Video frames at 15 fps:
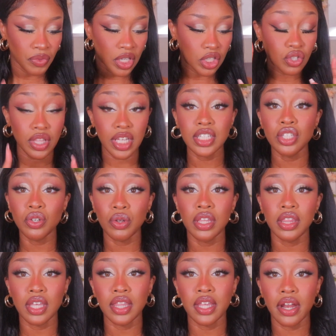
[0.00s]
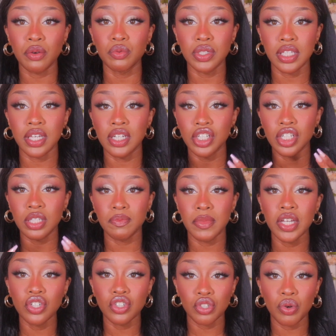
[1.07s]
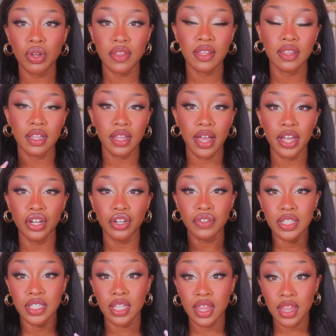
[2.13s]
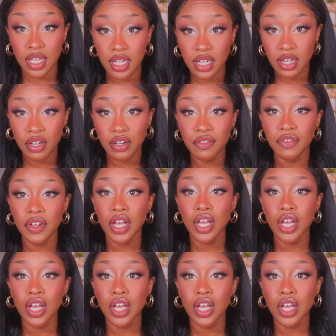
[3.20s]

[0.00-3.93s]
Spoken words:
So that's the only thing that I would say. Just make sure that the liner is thick enough